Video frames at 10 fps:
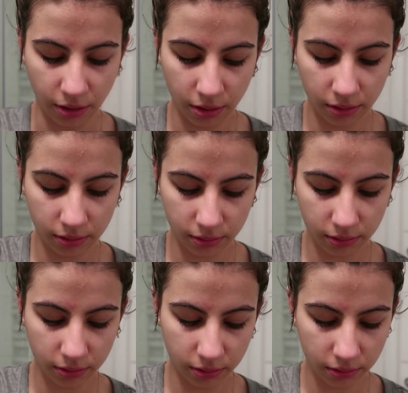it all.
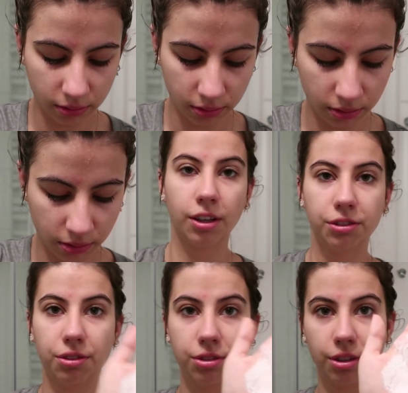
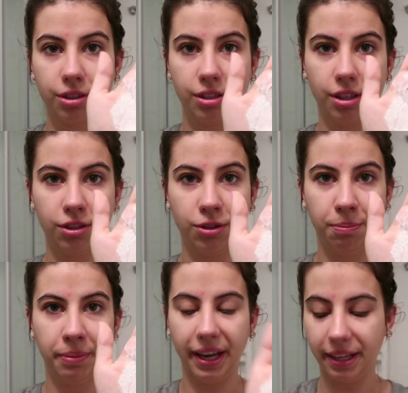So it turns into
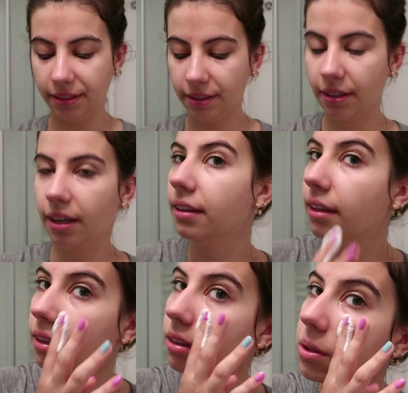paste,
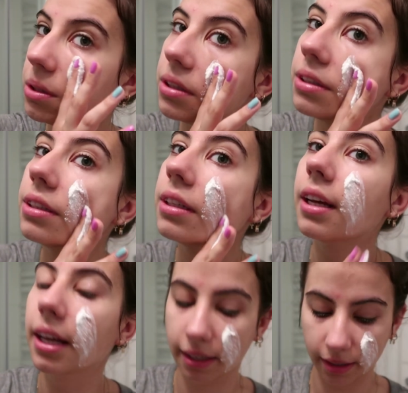and then you just
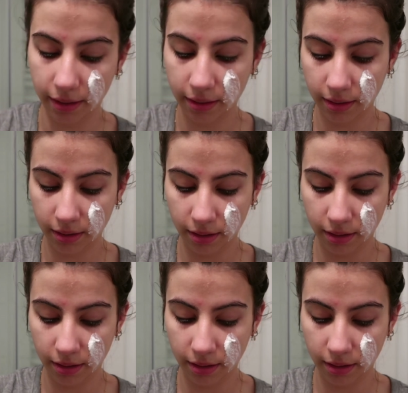add it